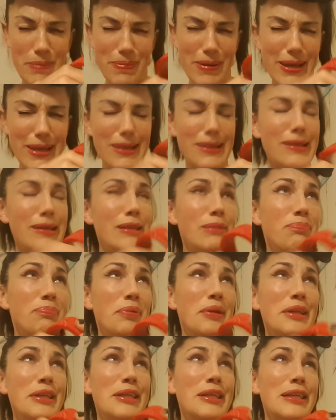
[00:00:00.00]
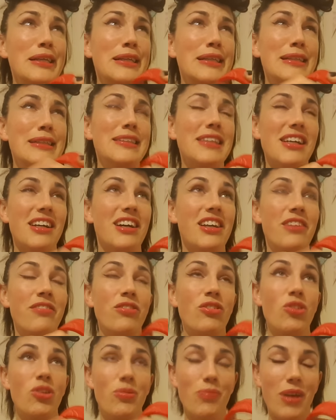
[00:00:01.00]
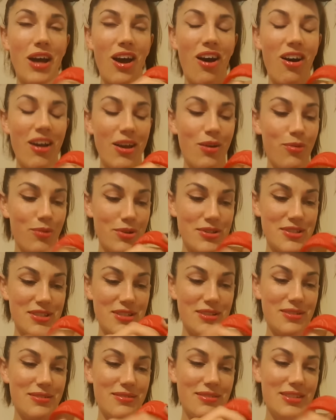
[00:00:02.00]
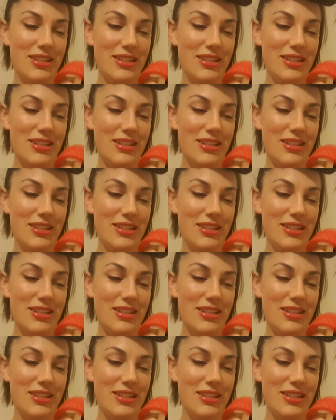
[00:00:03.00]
Bakelite, please. I kind of knew in my heart it wasn't.